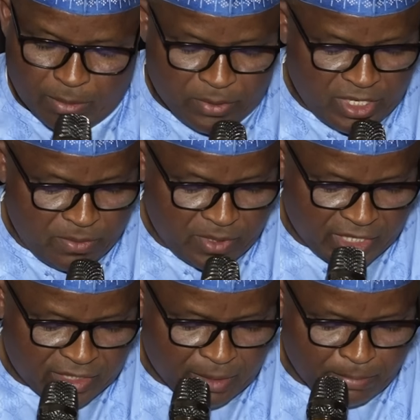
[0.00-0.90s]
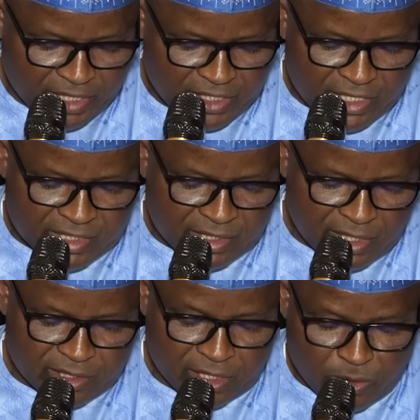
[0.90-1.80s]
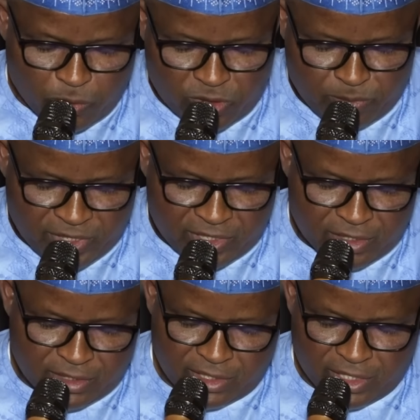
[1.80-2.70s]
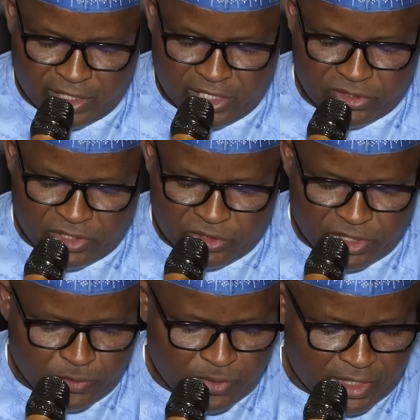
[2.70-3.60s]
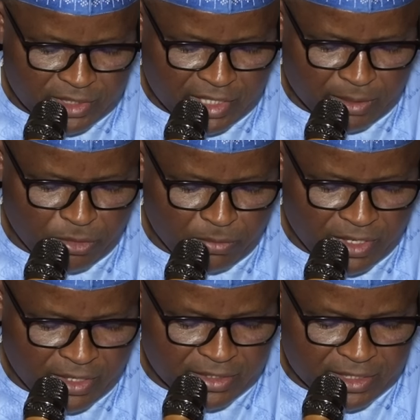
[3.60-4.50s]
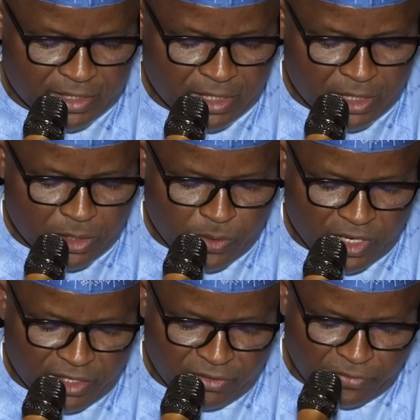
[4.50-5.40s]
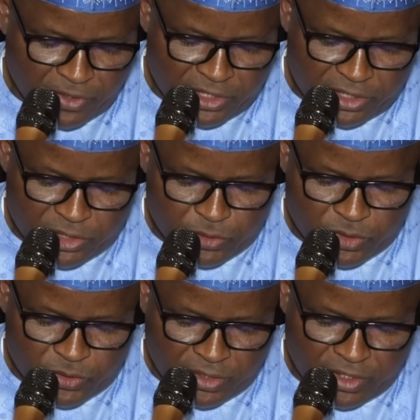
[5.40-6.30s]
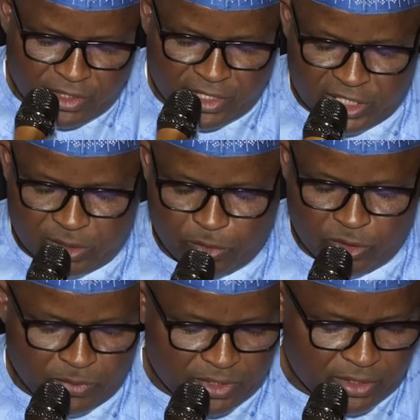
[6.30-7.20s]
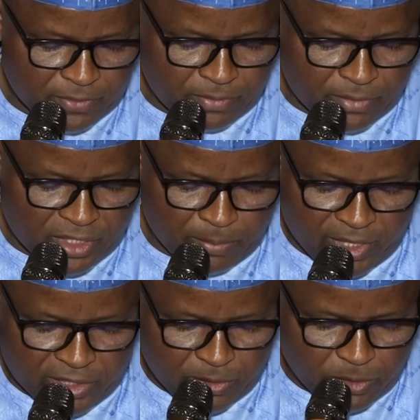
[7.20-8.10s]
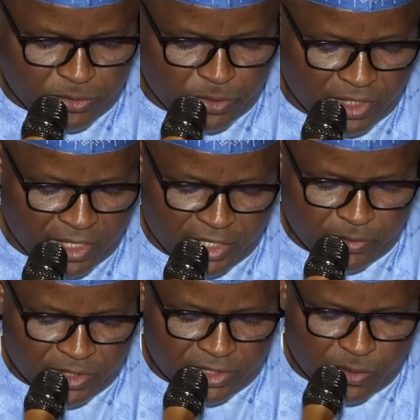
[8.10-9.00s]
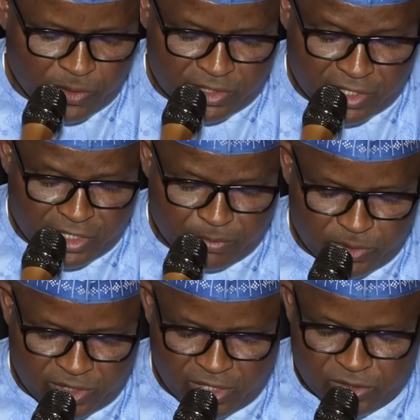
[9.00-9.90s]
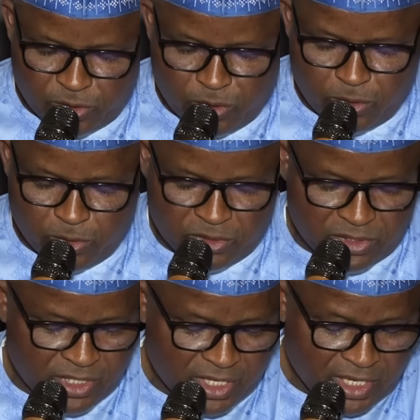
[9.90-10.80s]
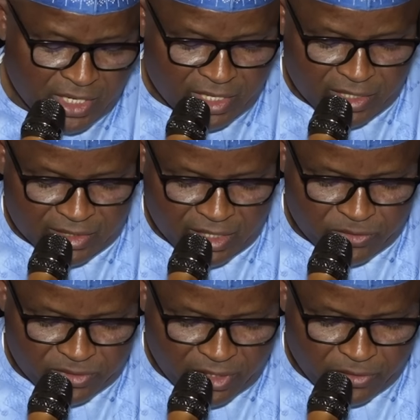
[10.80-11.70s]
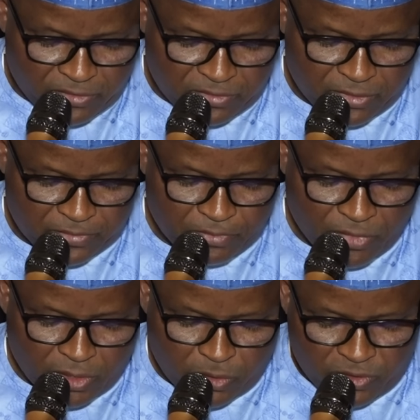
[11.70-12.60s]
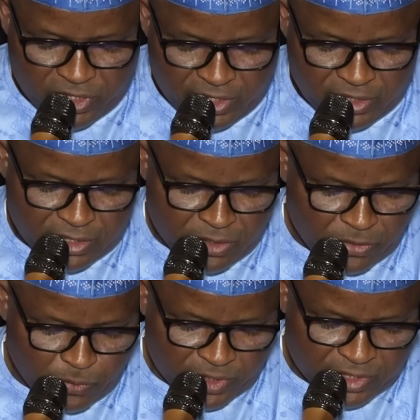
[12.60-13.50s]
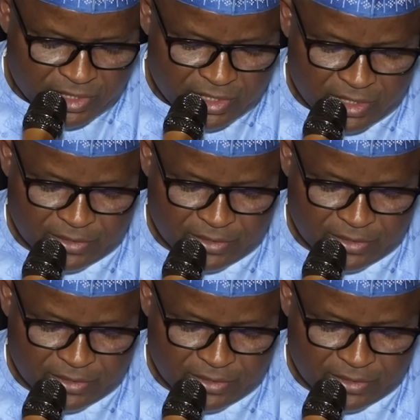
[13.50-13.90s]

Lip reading: PDP candidates and party leaders held town hall meetings, engaged traditional rulers, and mobilized local influencers to strengthen their support base. The party also relied on its long-standing political strongholds in the South-South, Northeast, Northwest,